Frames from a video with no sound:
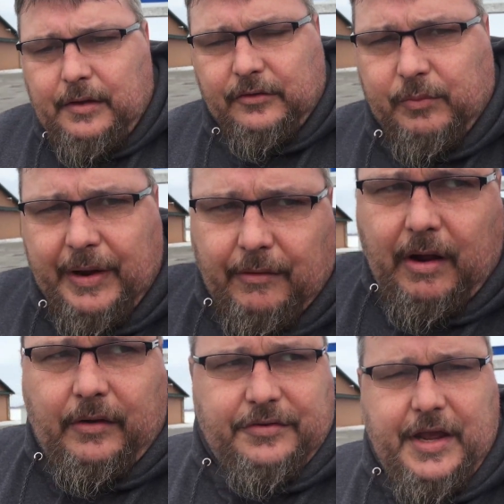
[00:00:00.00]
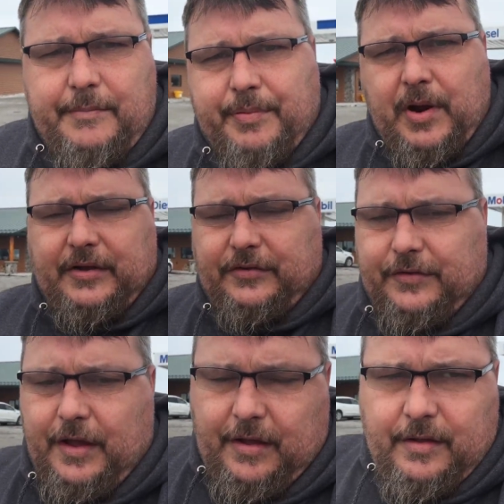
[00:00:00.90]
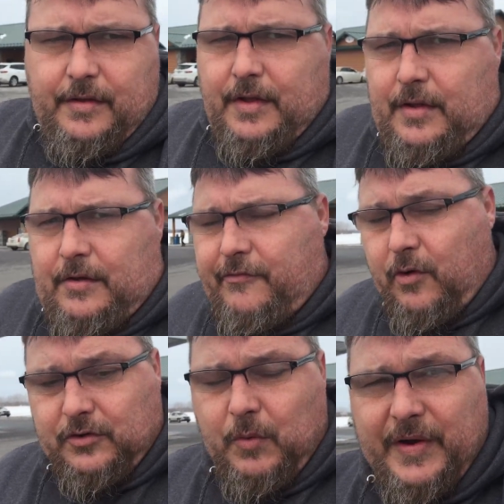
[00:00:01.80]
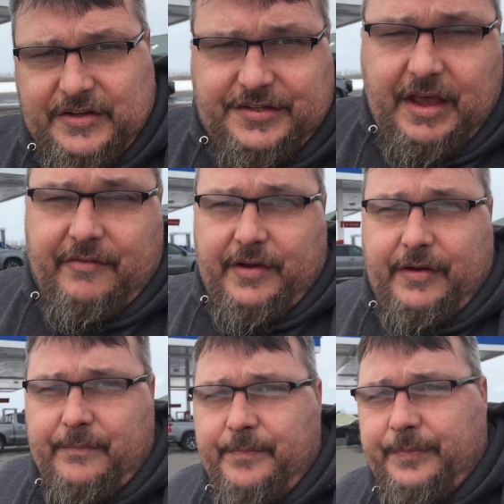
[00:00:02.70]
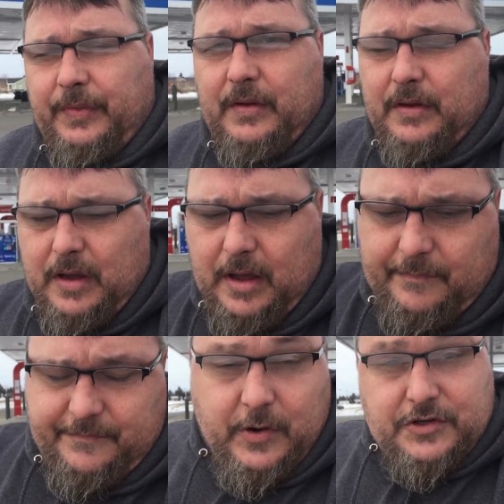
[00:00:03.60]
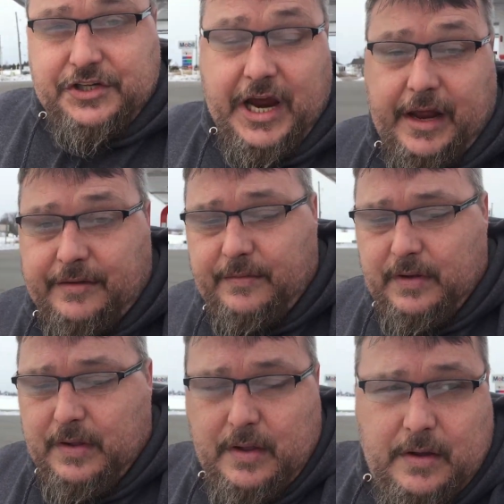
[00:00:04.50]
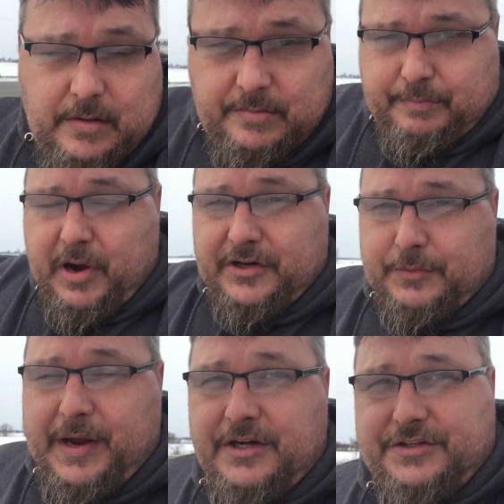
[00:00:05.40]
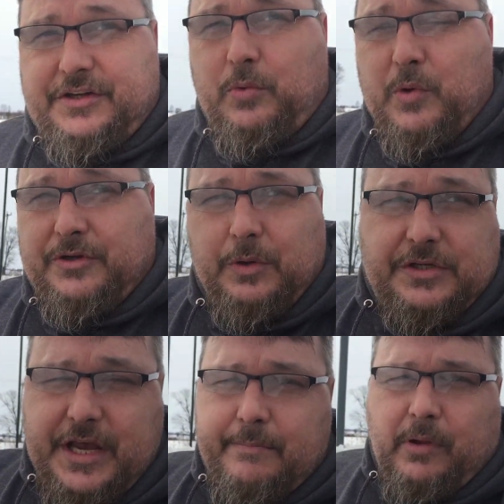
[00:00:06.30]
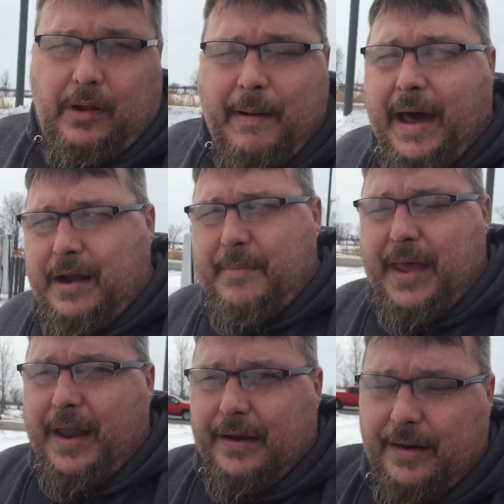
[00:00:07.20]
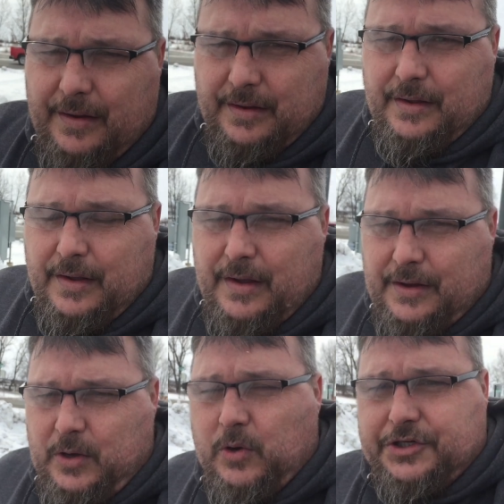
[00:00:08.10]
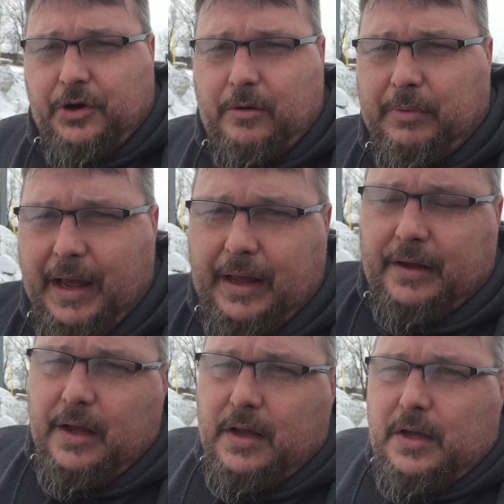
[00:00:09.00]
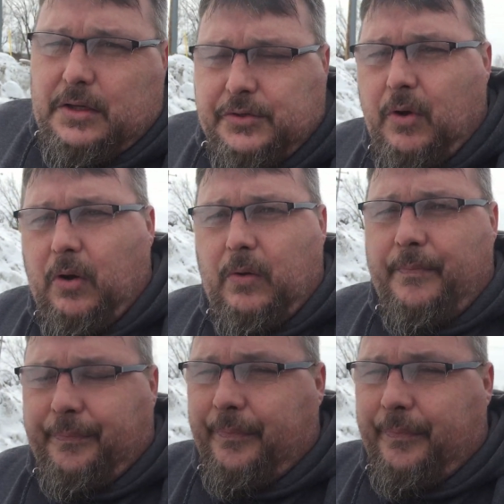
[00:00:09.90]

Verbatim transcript: is right around the same price as the 427 um, first gen price range to, to assemble a bottom end, you know, a short block. So